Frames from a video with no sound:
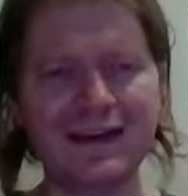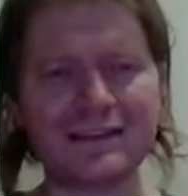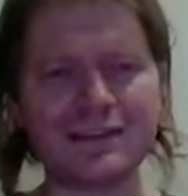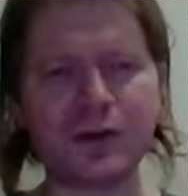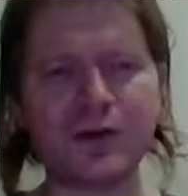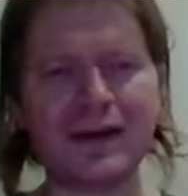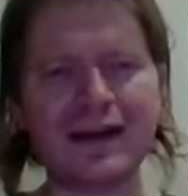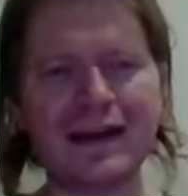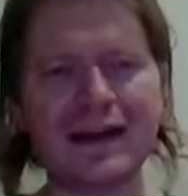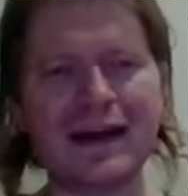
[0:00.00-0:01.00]
So
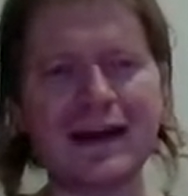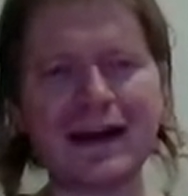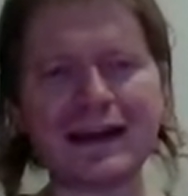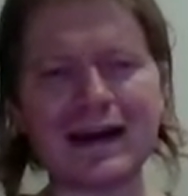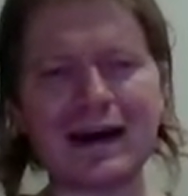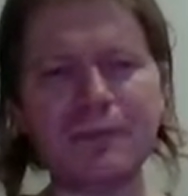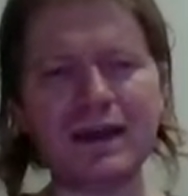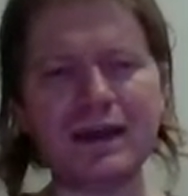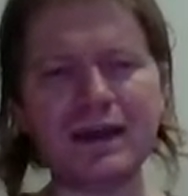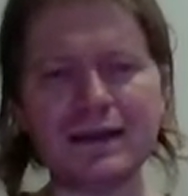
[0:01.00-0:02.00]
like I'm
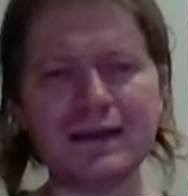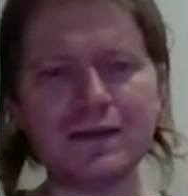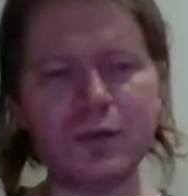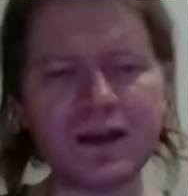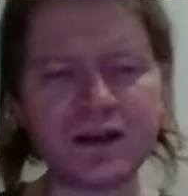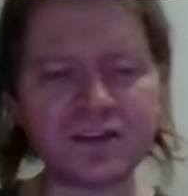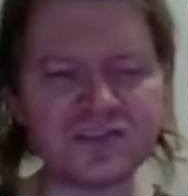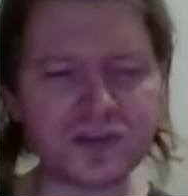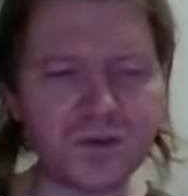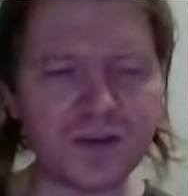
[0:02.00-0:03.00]
being a little bit
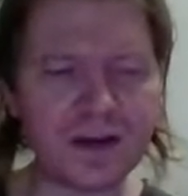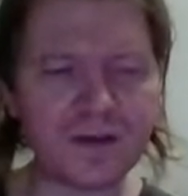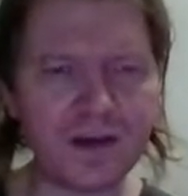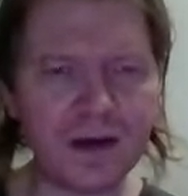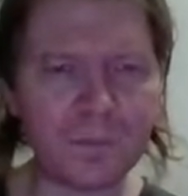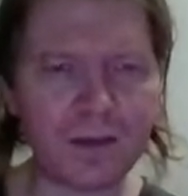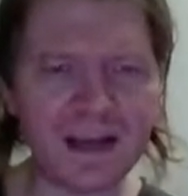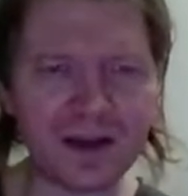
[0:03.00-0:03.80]
conservative by